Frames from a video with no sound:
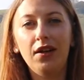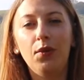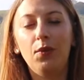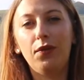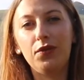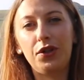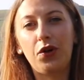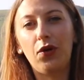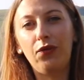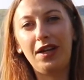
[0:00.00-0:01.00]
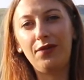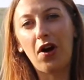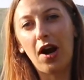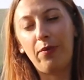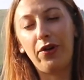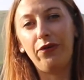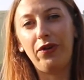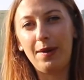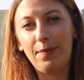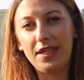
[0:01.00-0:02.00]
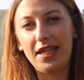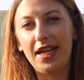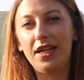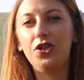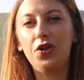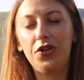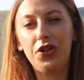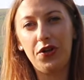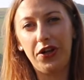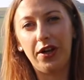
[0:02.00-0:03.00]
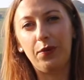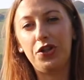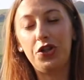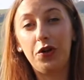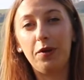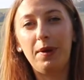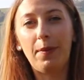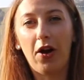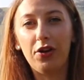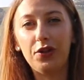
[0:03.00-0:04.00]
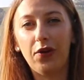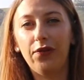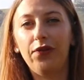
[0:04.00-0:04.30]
We've also got a really vibrant, really busy student union which you can be part of.